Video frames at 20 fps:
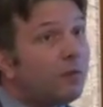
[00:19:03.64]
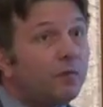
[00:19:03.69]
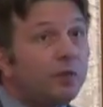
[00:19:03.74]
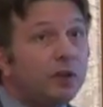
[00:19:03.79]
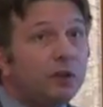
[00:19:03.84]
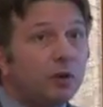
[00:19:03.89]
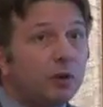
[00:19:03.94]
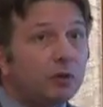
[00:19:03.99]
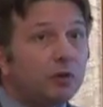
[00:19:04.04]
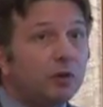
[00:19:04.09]

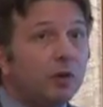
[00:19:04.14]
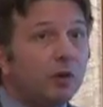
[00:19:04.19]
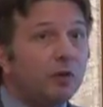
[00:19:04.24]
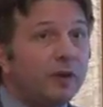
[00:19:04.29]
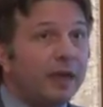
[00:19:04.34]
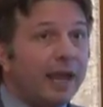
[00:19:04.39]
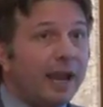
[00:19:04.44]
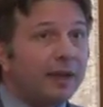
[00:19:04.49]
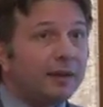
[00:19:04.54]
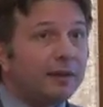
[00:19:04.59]
We don't know
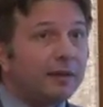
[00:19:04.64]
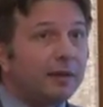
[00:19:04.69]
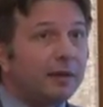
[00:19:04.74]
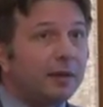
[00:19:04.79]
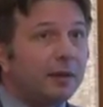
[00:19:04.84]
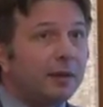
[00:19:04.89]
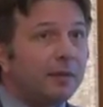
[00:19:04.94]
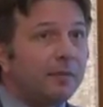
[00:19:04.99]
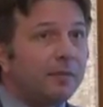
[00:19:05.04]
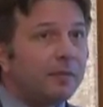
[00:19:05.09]
yet.
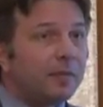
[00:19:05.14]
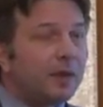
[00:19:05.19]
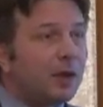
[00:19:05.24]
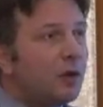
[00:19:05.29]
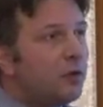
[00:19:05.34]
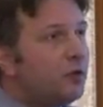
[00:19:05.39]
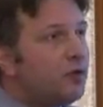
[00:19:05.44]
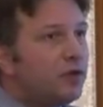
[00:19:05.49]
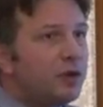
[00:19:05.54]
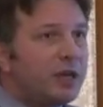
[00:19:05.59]

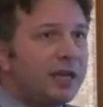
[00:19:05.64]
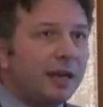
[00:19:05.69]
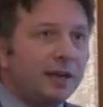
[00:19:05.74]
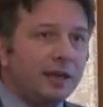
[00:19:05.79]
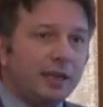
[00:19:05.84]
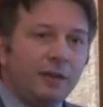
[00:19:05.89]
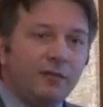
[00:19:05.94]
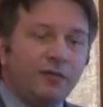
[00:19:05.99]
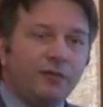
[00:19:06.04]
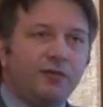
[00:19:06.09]
You can,
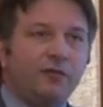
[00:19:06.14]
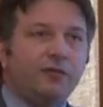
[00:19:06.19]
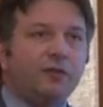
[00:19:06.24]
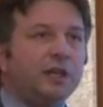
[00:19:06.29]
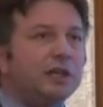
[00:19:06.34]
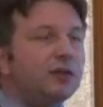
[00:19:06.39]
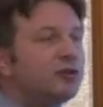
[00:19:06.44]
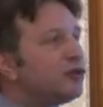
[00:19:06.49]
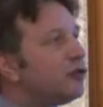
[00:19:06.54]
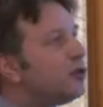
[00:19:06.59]
if
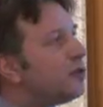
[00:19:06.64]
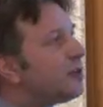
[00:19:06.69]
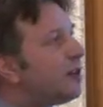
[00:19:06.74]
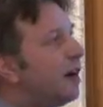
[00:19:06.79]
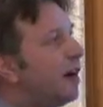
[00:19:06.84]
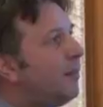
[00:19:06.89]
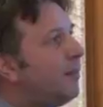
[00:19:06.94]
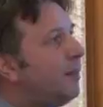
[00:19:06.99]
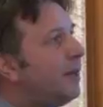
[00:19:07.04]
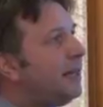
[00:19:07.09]
the insurance
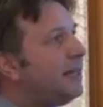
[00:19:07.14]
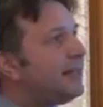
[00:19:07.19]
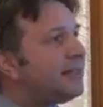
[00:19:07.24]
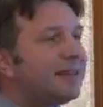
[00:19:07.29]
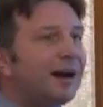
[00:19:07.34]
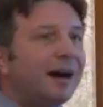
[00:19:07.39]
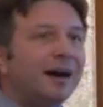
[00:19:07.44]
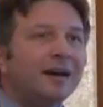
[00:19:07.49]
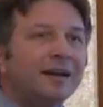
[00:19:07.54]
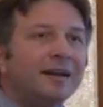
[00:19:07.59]

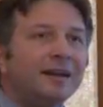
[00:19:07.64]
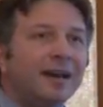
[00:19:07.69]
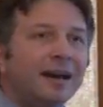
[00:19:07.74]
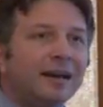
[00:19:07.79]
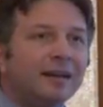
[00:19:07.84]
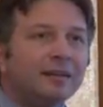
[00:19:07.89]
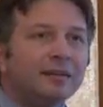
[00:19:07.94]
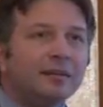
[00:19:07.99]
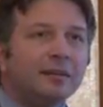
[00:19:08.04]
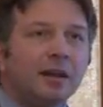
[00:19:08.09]
companies are
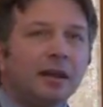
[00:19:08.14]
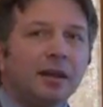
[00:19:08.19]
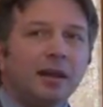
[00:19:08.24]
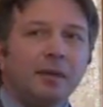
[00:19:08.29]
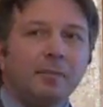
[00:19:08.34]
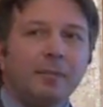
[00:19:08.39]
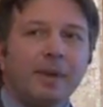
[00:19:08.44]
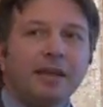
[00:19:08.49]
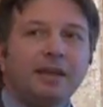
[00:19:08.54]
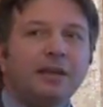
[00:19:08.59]
not
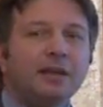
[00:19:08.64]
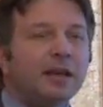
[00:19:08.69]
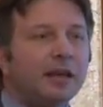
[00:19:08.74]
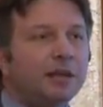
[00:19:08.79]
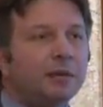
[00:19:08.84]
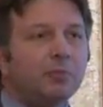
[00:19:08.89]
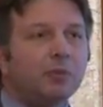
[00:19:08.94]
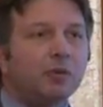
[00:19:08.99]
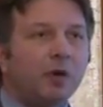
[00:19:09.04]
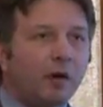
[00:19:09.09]
making
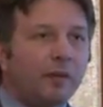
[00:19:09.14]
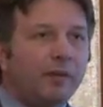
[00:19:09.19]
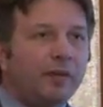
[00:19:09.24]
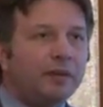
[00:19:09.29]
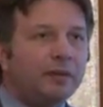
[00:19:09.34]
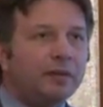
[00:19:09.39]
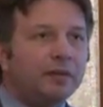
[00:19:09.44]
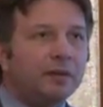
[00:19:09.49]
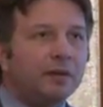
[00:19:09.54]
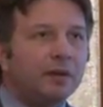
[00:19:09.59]
any
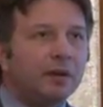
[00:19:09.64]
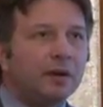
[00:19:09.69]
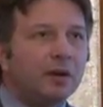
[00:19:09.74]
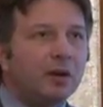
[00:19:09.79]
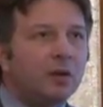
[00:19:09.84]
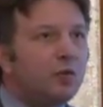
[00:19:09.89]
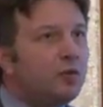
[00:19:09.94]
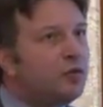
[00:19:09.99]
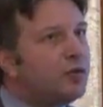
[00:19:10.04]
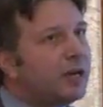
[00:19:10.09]
profit,
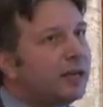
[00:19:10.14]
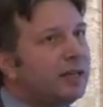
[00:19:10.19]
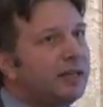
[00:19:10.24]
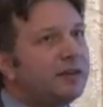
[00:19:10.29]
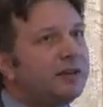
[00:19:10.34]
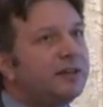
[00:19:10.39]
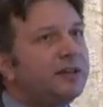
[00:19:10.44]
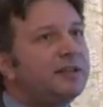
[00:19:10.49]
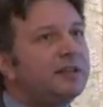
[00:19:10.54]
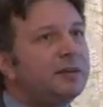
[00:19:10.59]
you can
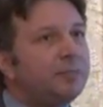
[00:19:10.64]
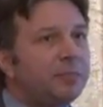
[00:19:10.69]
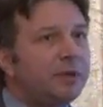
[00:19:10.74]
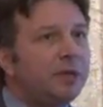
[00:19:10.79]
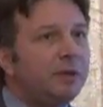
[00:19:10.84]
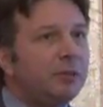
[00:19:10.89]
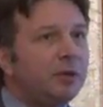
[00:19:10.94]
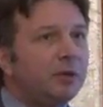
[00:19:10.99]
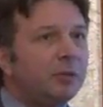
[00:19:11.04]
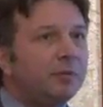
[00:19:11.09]
increase the
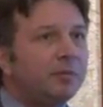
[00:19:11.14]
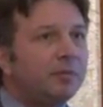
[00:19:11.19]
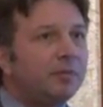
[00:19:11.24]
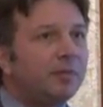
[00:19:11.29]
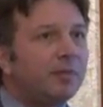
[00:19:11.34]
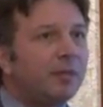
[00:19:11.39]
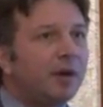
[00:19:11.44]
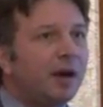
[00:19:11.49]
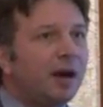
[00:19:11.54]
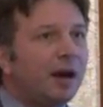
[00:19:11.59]
premium.
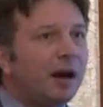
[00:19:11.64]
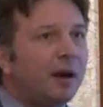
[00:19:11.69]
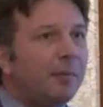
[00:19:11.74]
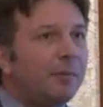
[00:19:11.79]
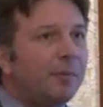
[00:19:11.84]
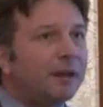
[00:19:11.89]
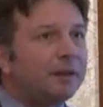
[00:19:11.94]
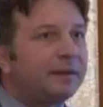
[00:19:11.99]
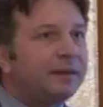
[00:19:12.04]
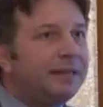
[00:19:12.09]

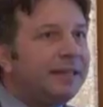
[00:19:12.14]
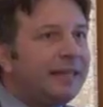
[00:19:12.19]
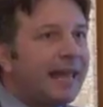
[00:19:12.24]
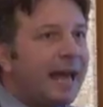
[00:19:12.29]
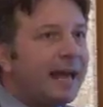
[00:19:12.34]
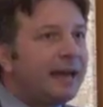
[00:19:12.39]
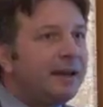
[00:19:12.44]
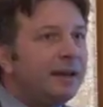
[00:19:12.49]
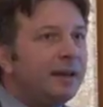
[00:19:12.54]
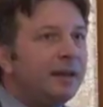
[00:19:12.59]
But
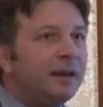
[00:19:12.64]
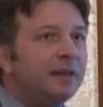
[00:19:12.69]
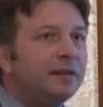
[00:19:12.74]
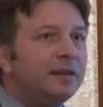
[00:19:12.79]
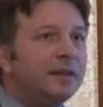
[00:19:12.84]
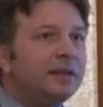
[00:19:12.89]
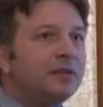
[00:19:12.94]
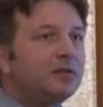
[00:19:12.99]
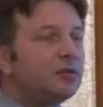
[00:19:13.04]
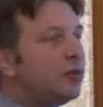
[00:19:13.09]
then
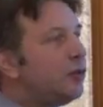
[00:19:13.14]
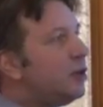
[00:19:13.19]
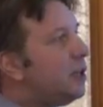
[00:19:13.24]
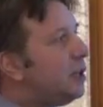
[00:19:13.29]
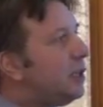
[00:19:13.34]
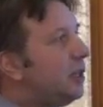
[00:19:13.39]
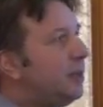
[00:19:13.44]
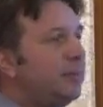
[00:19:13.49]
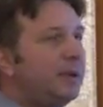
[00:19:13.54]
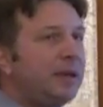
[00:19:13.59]
there is going
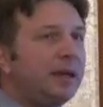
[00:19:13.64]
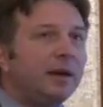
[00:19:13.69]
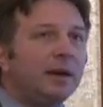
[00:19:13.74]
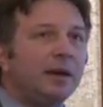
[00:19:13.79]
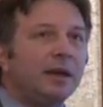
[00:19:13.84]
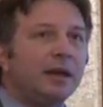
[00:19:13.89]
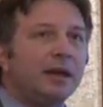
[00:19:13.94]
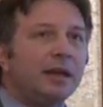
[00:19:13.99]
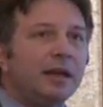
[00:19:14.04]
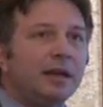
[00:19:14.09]
to be
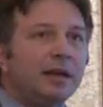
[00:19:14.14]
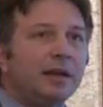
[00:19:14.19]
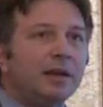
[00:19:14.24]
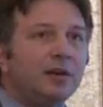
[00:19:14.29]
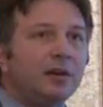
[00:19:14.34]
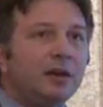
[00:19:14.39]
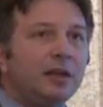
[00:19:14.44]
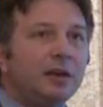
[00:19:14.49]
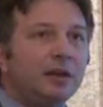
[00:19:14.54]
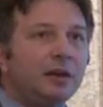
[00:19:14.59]

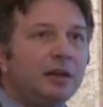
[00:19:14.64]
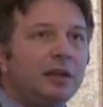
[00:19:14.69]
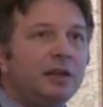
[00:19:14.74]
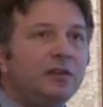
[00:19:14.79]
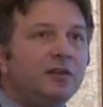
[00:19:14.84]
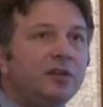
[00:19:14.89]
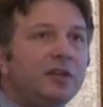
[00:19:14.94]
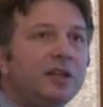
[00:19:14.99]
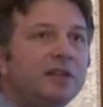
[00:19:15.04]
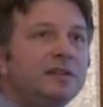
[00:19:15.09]

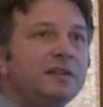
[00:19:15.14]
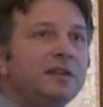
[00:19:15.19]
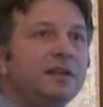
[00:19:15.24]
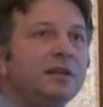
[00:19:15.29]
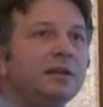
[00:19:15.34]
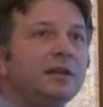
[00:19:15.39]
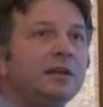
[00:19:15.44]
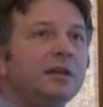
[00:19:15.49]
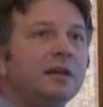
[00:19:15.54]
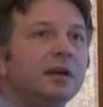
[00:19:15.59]
increasing